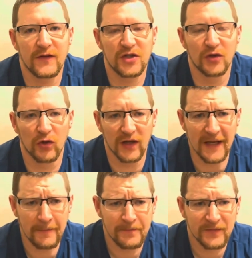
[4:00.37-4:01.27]

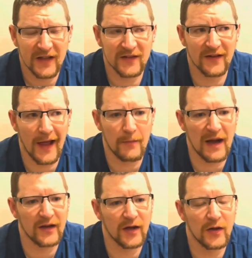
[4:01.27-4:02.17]
shortly, Slayer
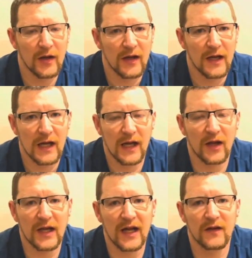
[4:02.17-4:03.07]
Mango. And
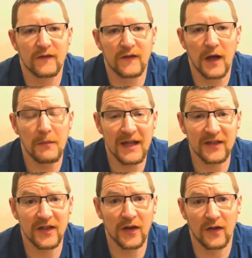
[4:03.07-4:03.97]
I can confirm
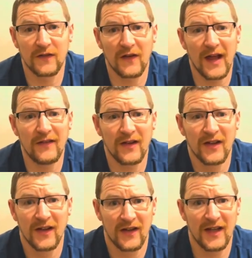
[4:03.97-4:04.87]
it's a nice flavour.
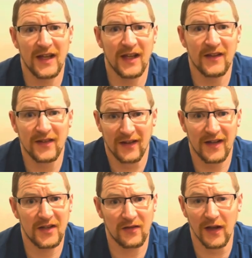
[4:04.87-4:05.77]
It is
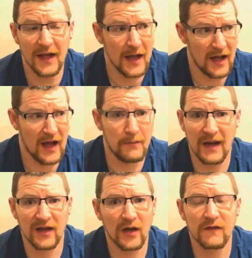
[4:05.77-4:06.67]
literally a
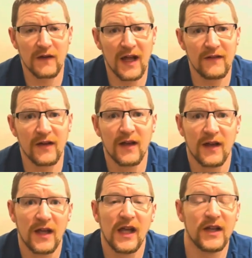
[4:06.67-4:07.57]
mango flavour.
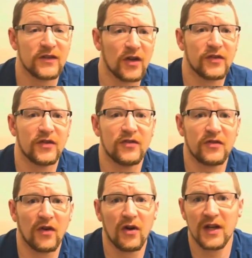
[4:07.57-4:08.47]
It's not too
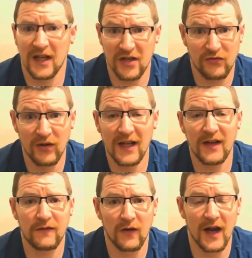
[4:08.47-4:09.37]
strong. It's really
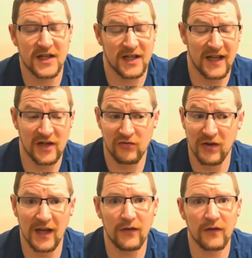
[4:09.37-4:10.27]
fresh. It's
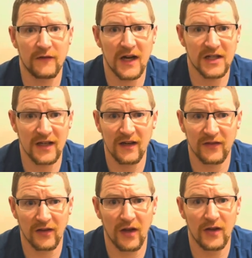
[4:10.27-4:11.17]
really refreshing.
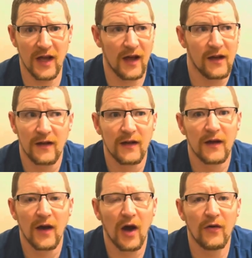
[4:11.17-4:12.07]
So yeah,
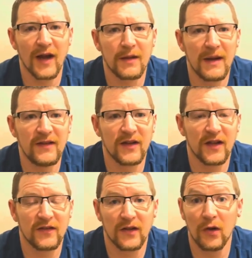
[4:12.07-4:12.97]
I recommend
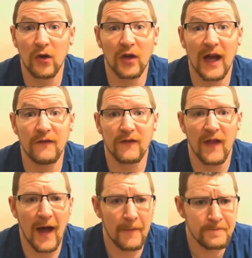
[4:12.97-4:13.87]
it. So look out for that.